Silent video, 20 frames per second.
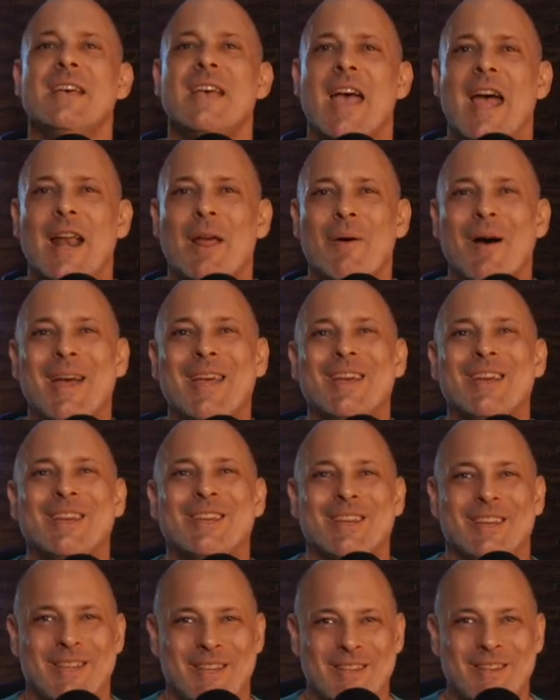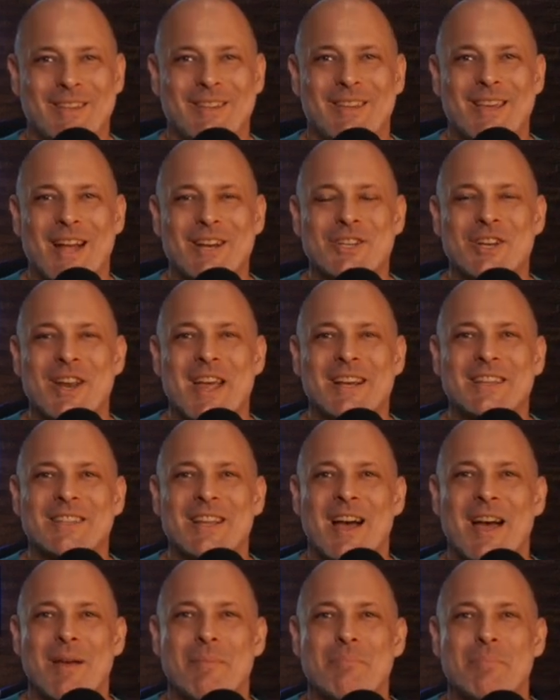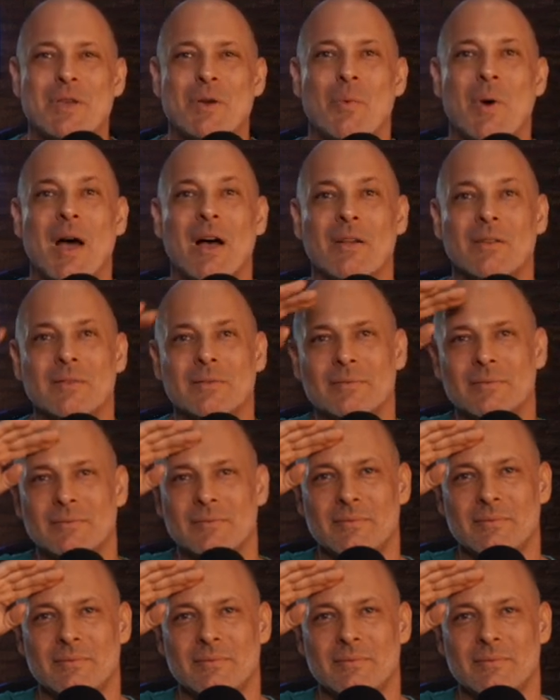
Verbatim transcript: Anyway, catch you next time. Be well.